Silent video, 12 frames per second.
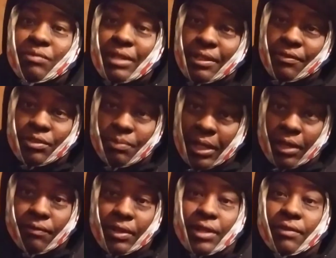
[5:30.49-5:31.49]
They smell
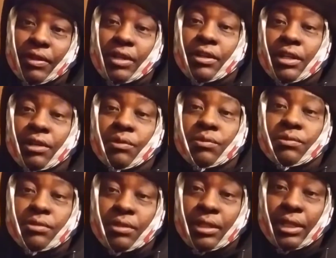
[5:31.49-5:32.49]
very, very close.